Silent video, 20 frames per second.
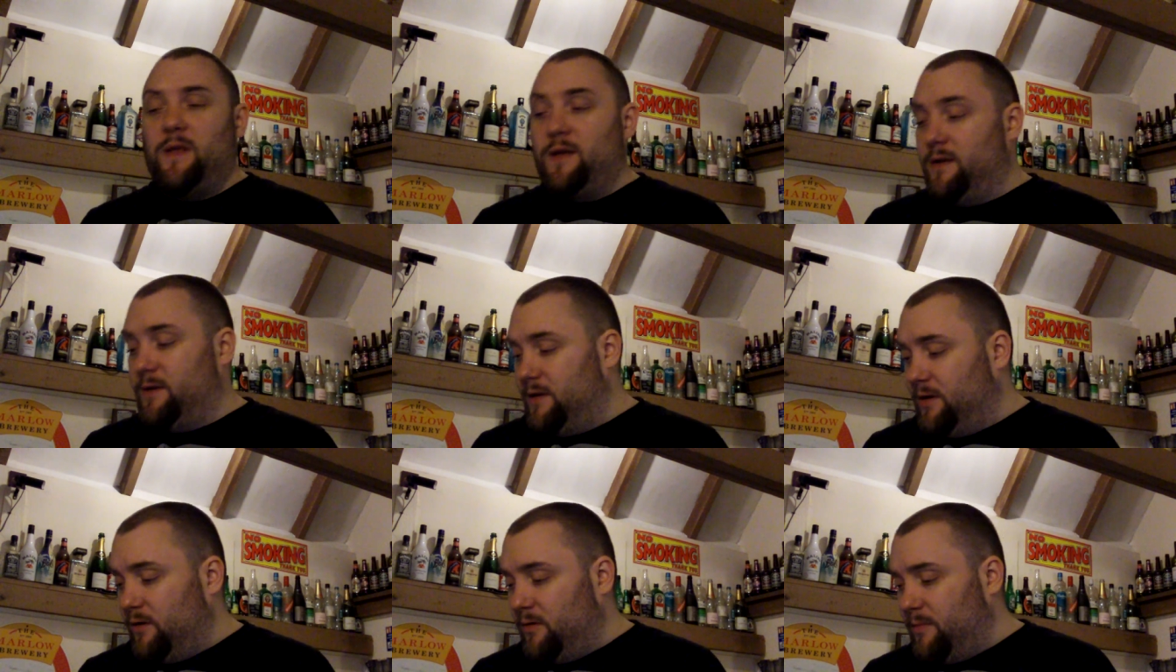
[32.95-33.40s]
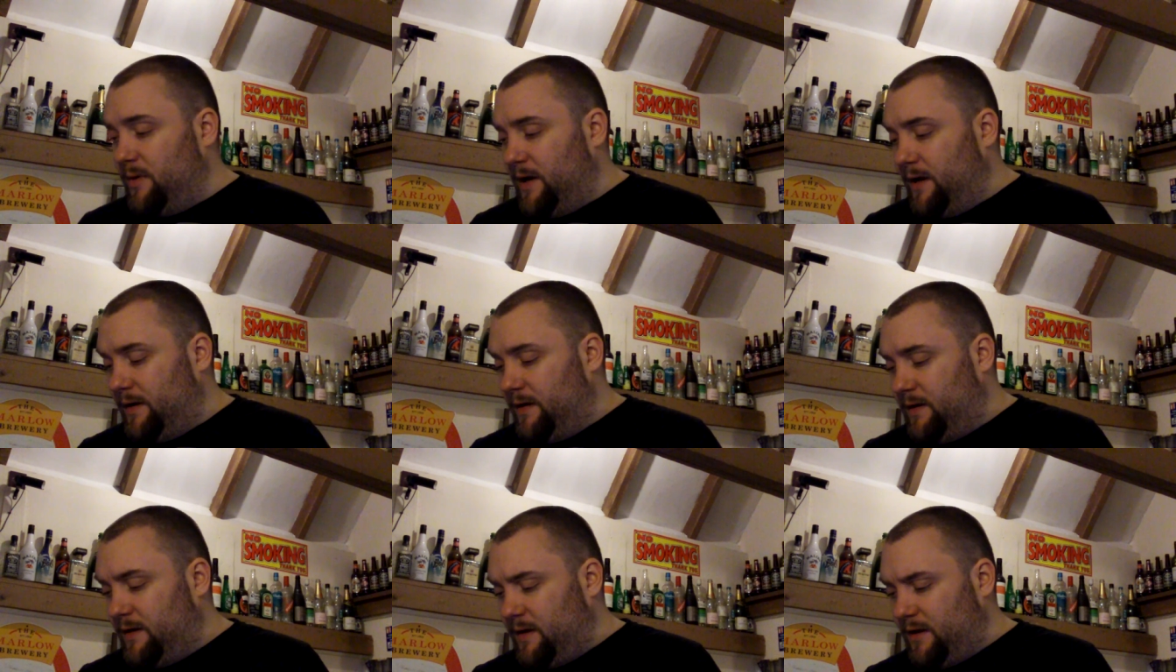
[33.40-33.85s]
see what I
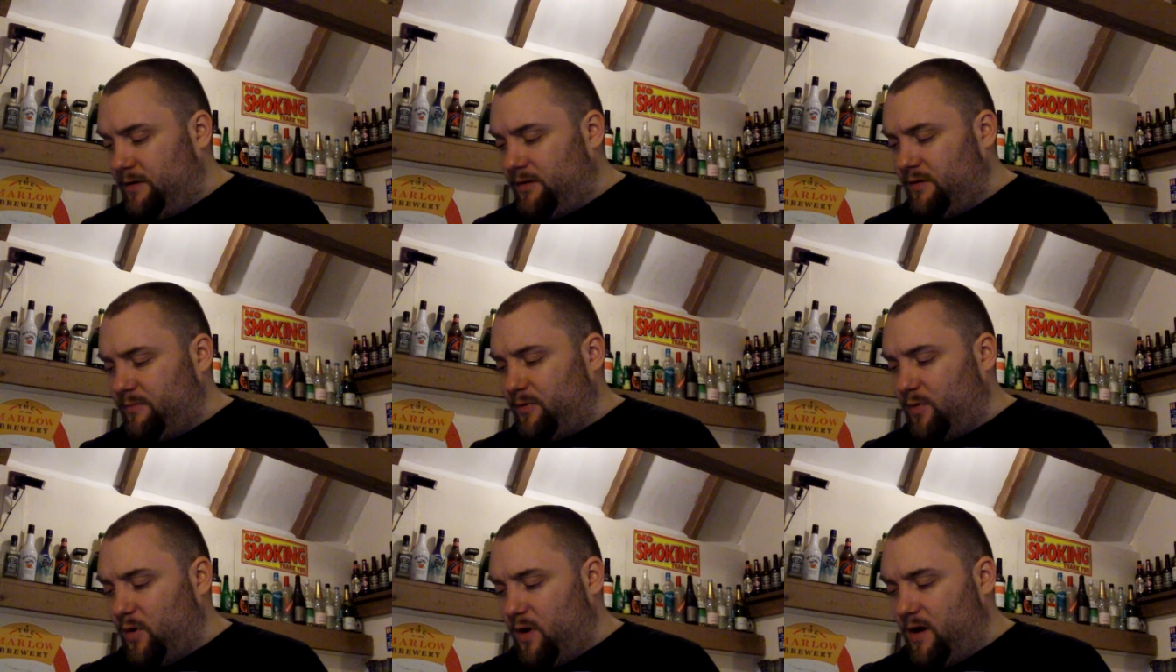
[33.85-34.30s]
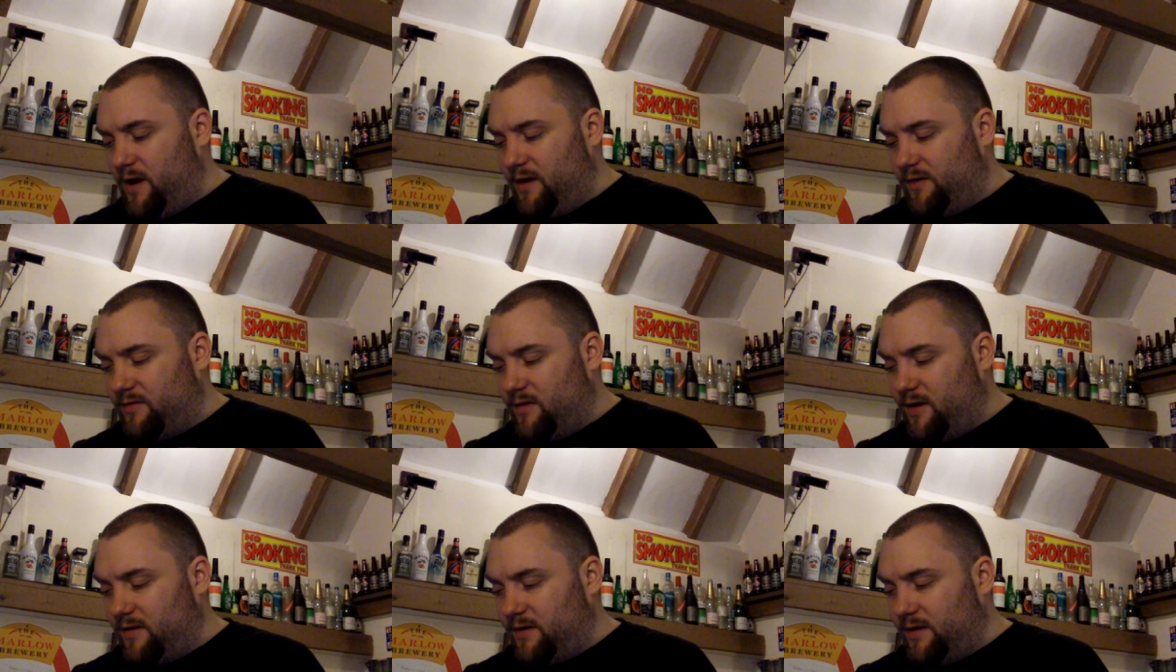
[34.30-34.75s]
mean. It should be quite
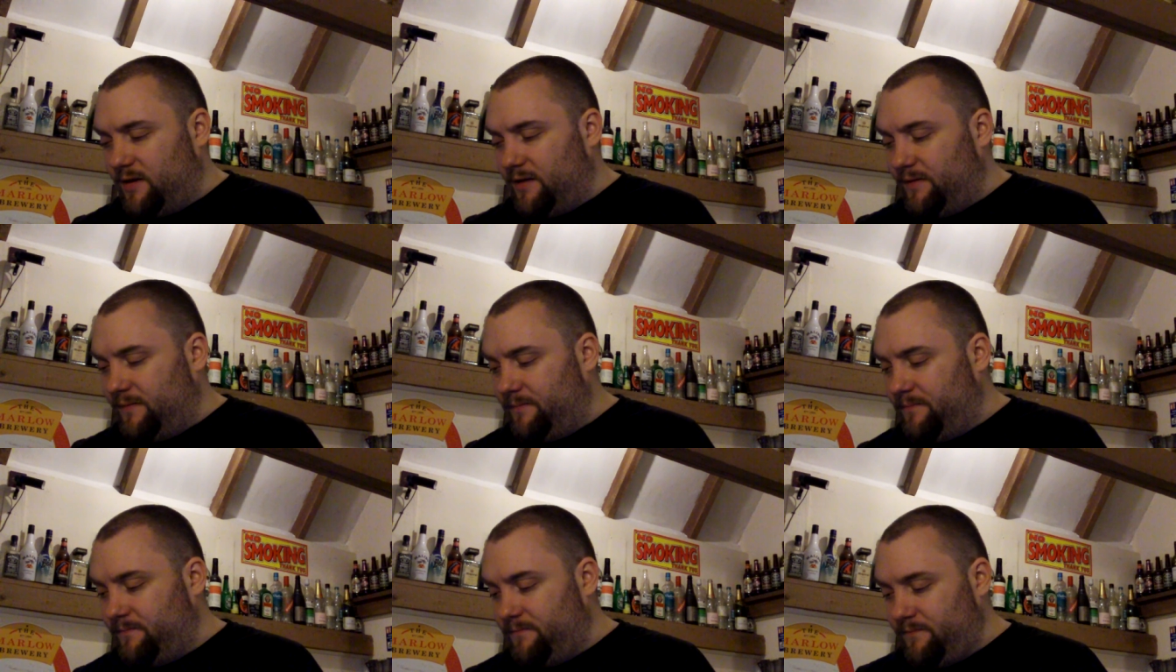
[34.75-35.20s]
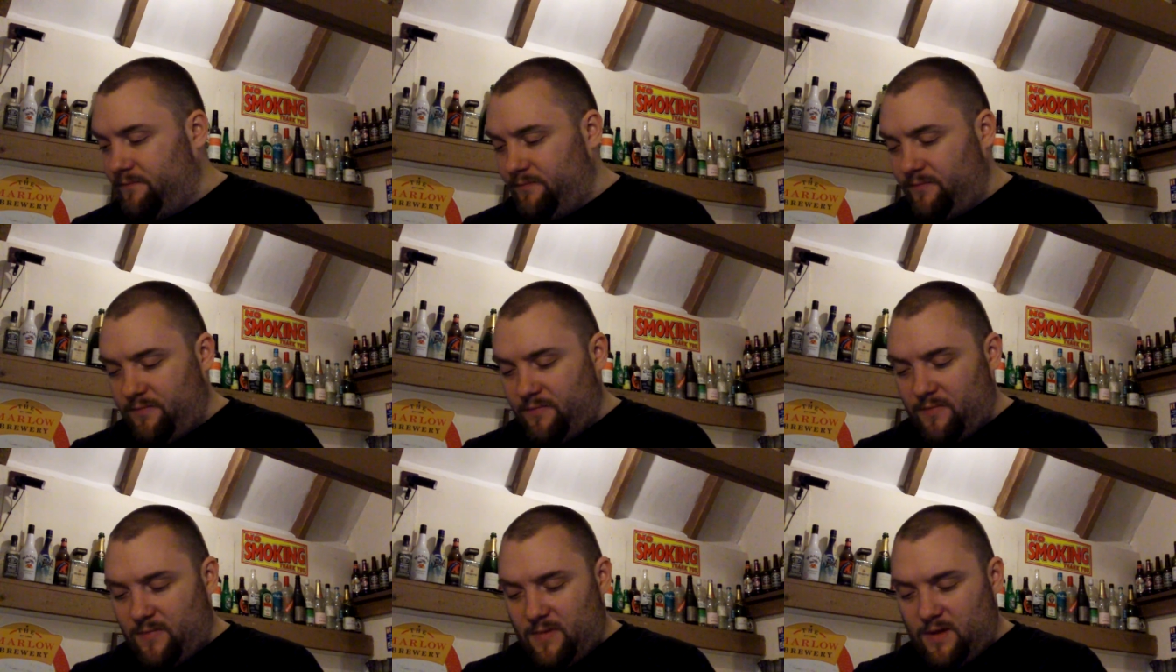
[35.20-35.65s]
interesting.
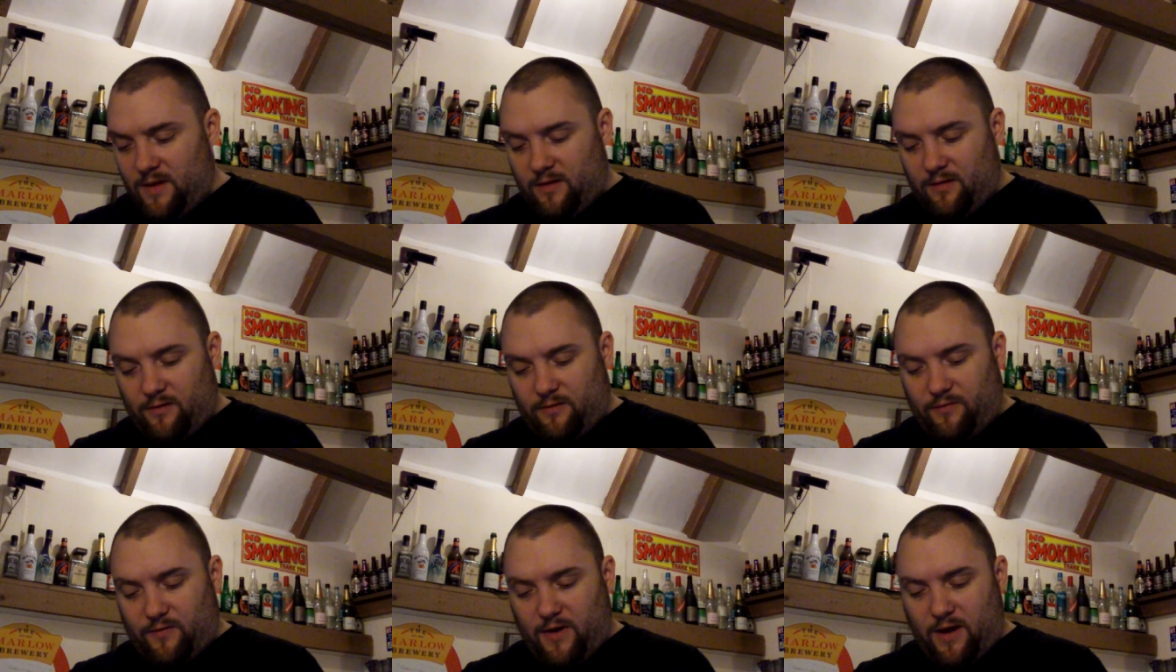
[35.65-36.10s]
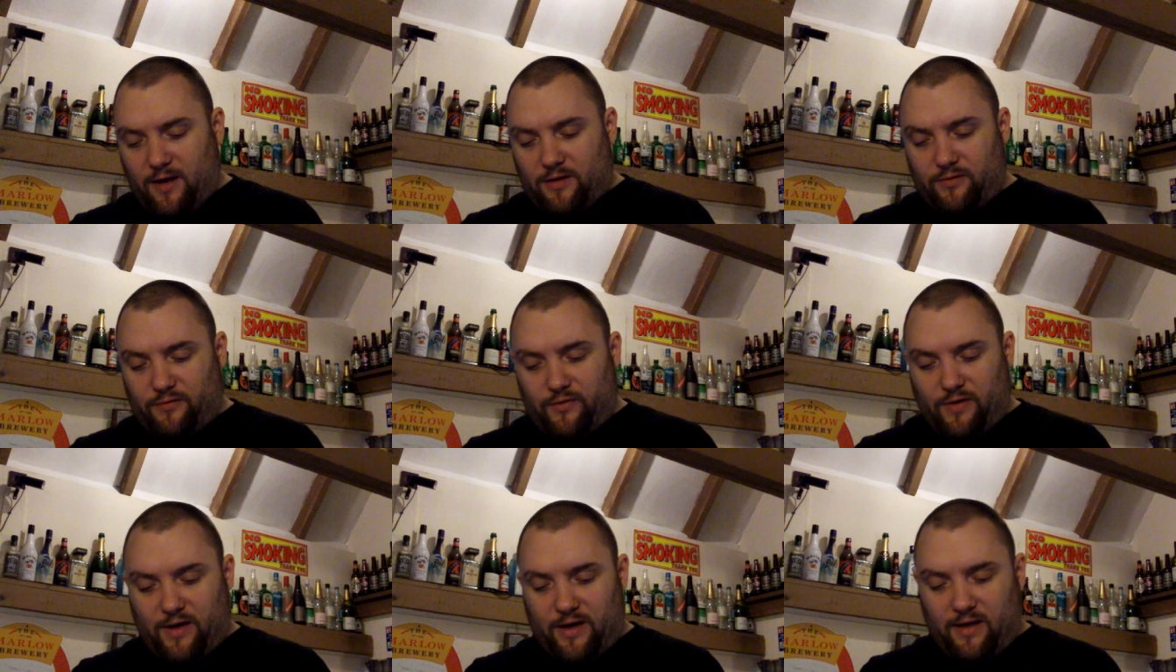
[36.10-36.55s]
But first
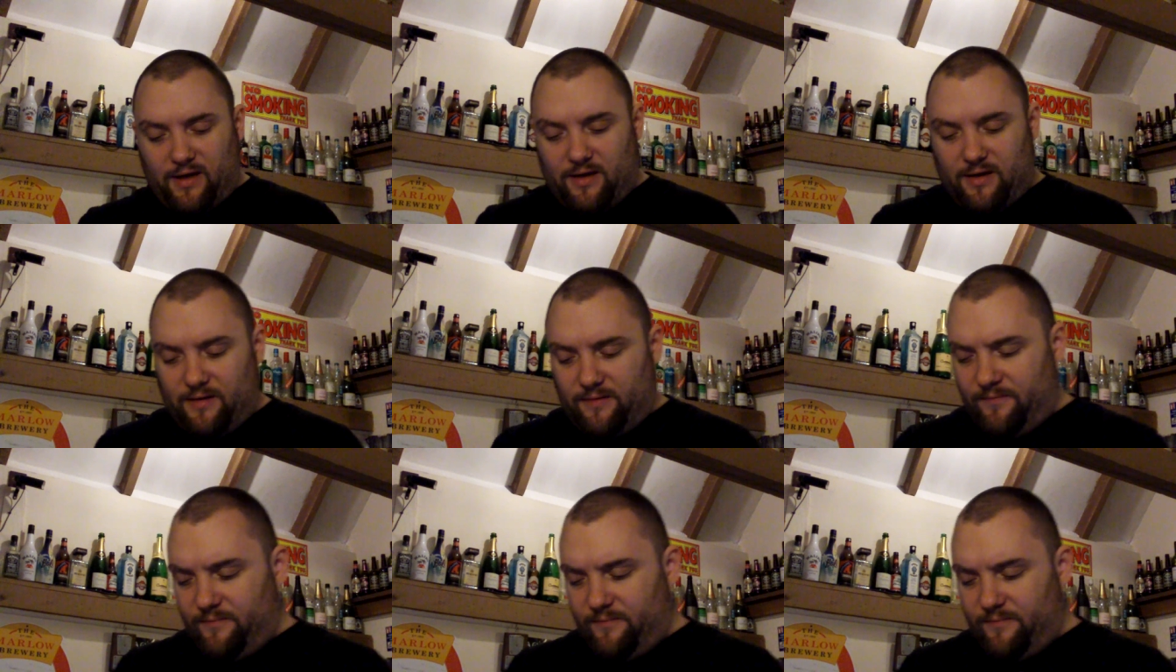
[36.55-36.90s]
thing,